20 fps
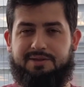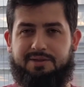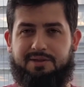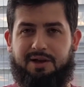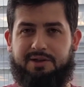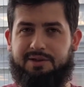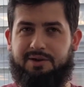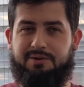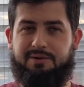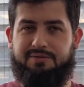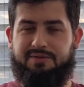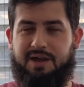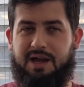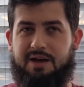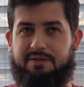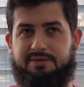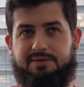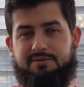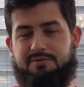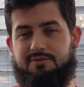don't know if they
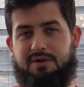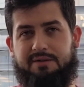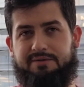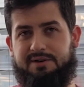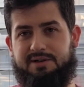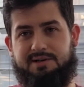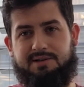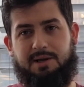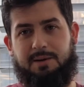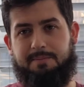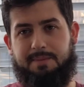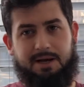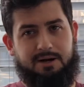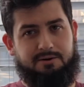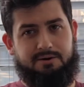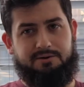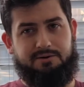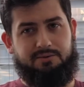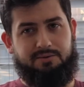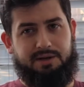have a graphic design
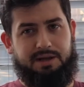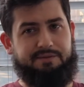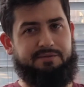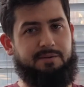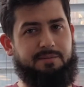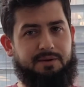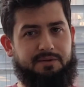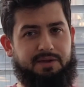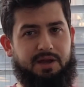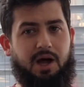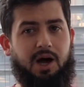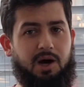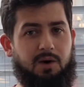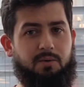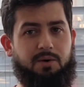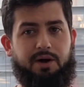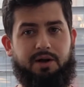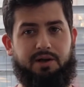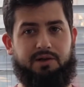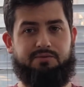background or whatever, but the
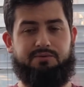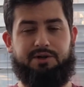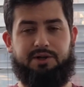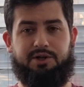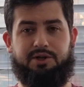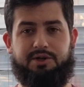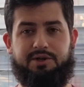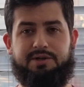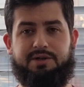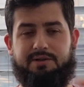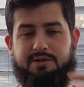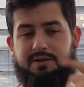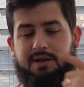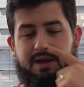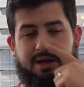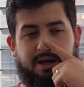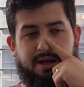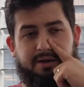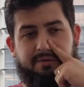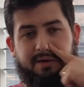artwork is really good, and
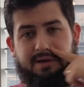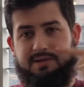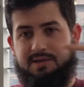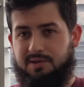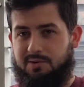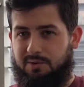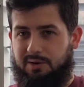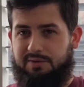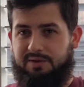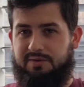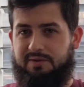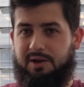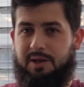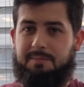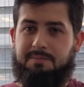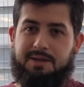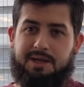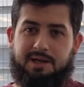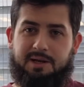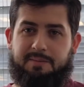that's the sort of thing that I
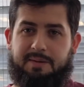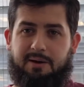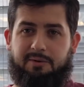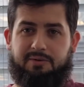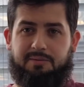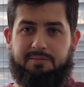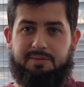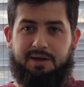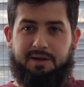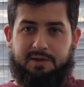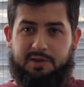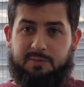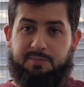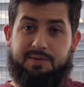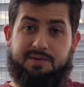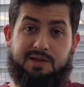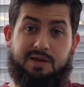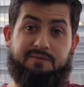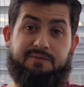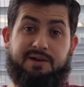mean about them being
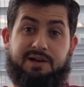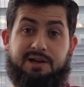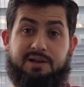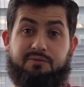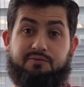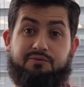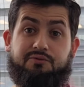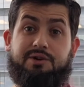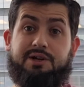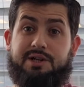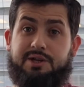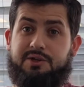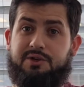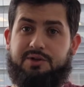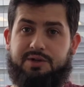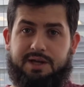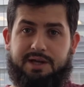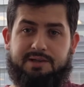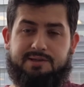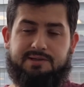specifically really
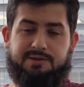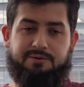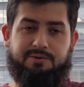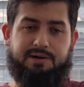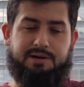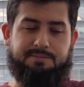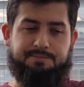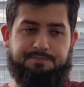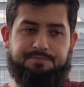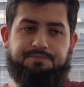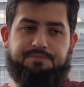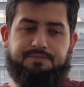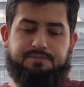good at Instagram.